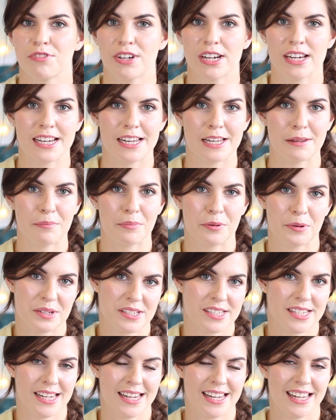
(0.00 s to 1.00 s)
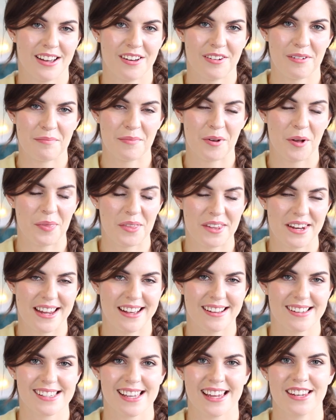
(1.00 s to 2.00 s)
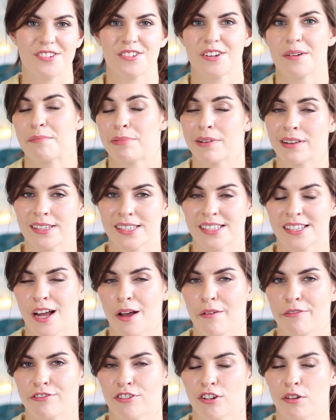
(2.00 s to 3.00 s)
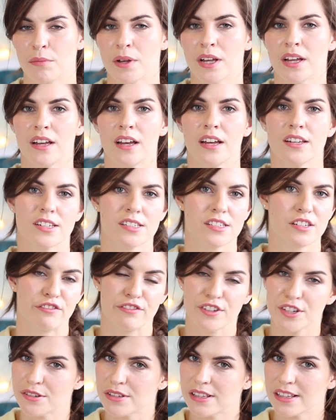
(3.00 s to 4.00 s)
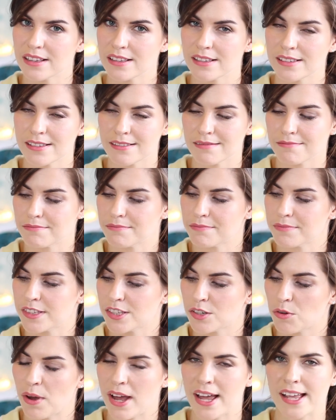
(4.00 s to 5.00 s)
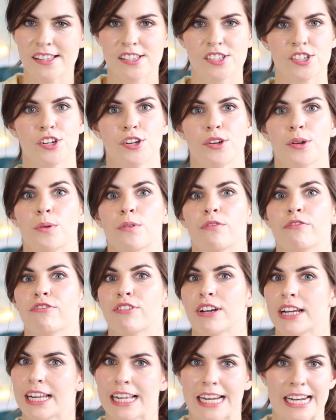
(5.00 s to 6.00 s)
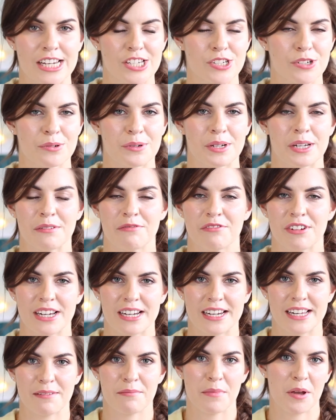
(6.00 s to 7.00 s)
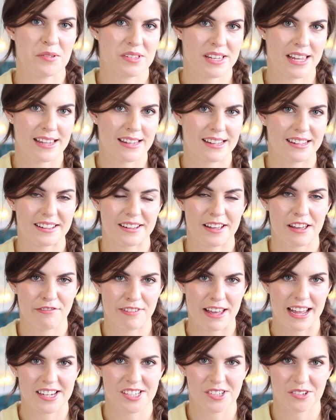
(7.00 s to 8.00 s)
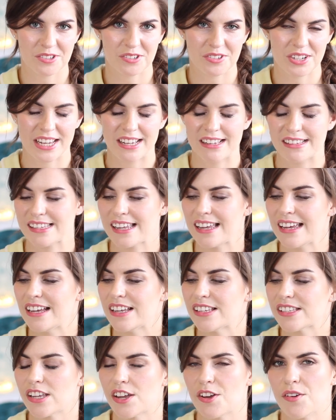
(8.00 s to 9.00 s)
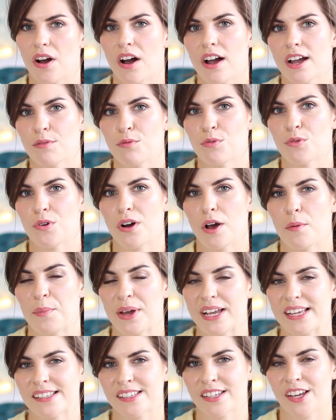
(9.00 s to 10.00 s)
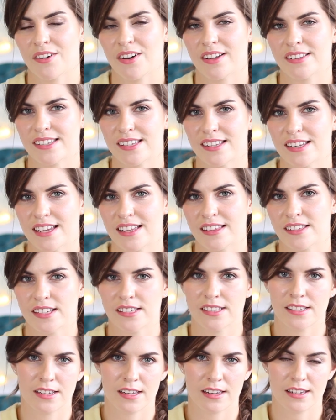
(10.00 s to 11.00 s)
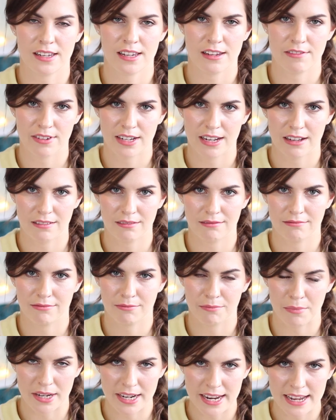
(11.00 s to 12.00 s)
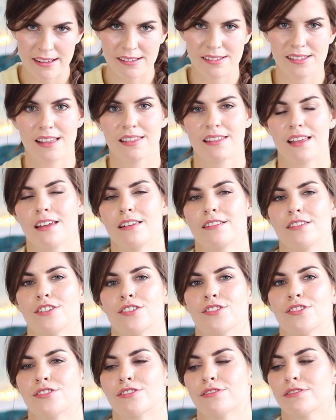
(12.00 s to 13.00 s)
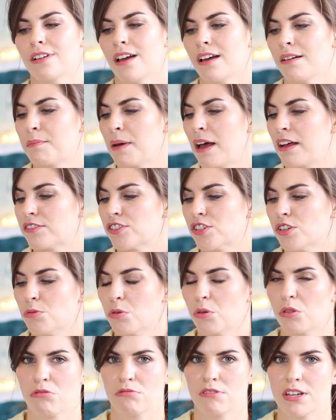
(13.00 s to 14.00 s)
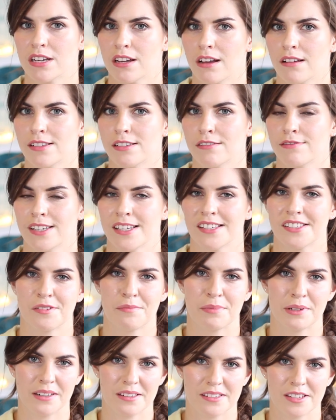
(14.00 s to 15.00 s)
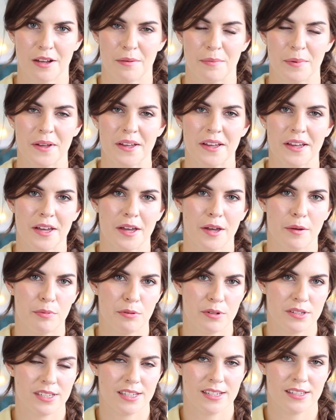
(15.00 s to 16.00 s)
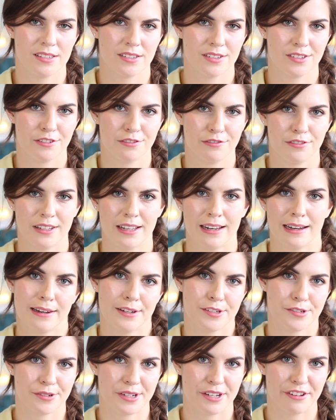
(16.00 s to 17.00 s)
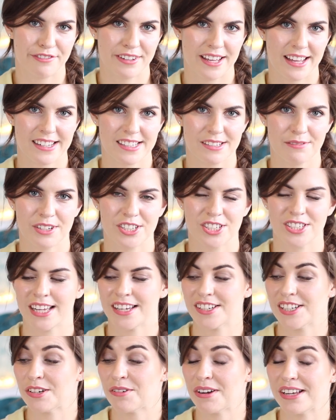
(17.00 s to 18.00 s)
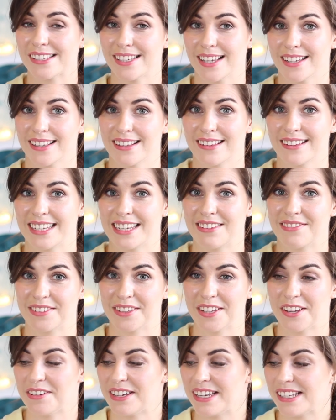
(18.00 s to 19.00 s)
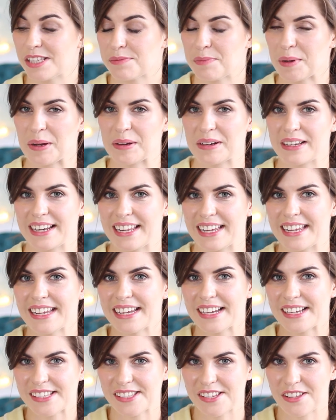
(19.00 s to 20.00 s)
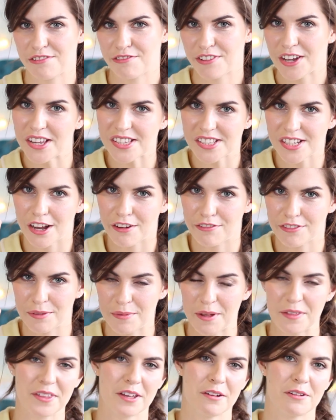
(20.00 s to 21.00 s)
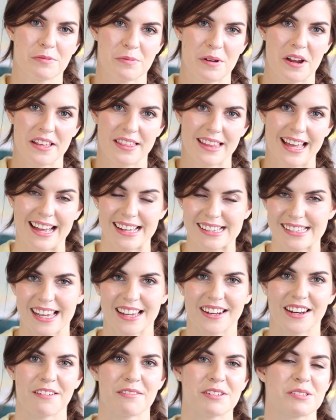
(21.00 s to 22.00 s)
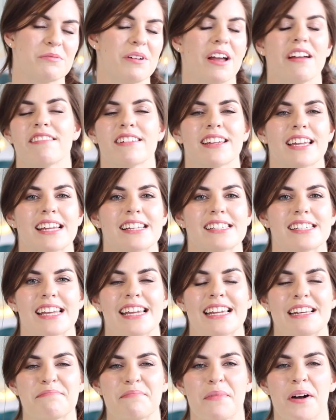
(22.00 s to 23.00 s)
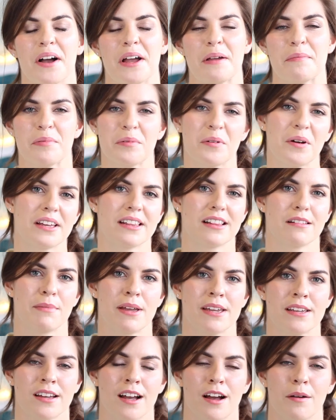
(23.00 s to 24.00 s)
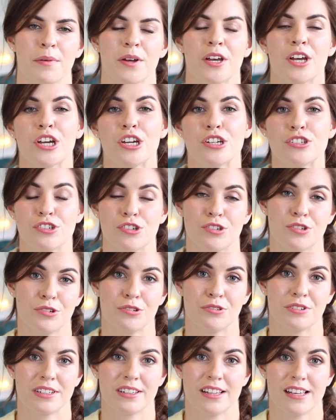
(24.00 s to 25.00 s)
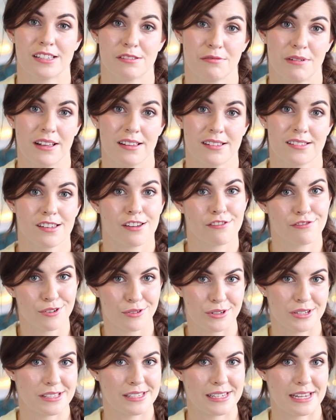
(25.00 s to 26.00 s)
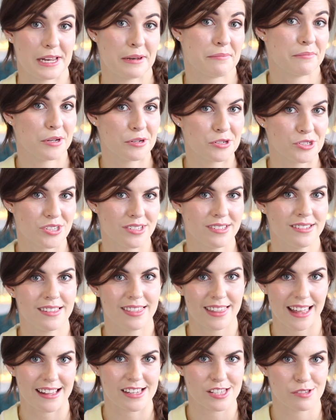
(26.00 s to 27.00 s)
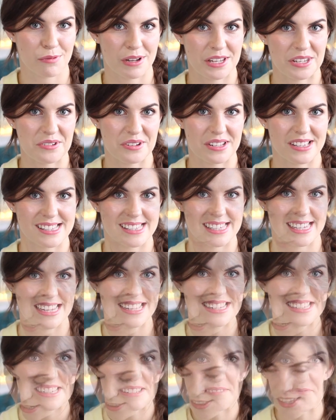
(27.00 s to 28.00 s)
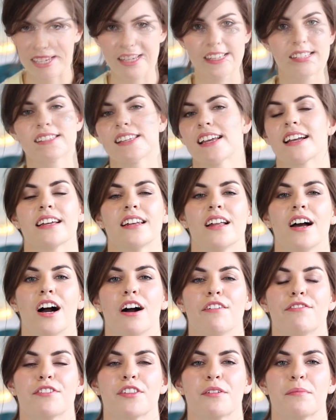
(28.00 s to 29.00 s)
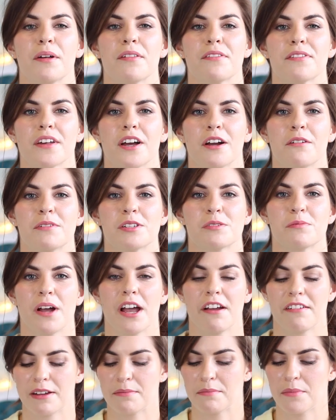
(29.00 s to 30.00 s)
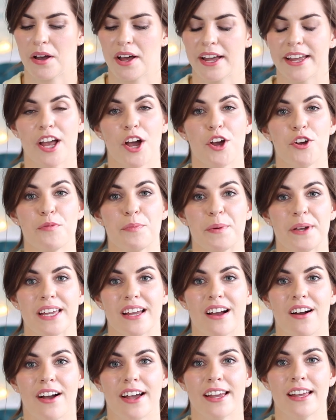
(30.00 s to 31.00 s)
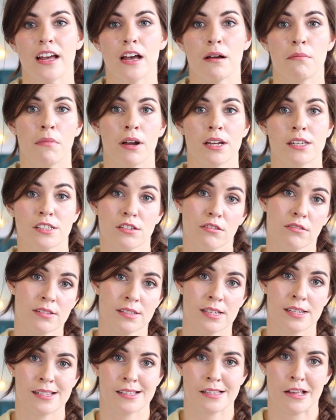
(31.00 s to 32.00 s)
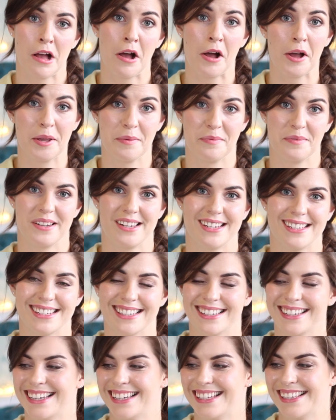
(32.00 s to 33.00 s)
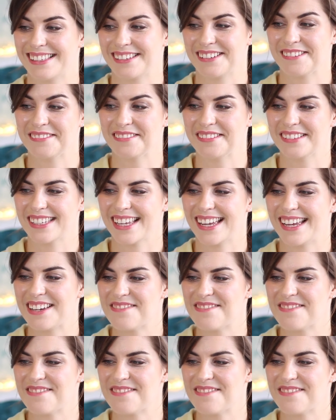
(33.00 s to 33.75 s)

really pretty on the nails, and you can build it up from just a few little squares to really glittery, really mosaic effect on your nails. So I wore a base coat underneath just to even out my nails, and then used about 2 or 3 coats of this to build up a pretty sort of glittery effect, which is actually quite subtle even though it is sparkly. So the first half of the month I was wearing that, and I was wearing it in my bridal makeup tutorial as well, so if you want to see it in motion, that's where you can see it. The second half of the month I was wearing my OPI, my Dog's Lead is a Hybrid, it's called,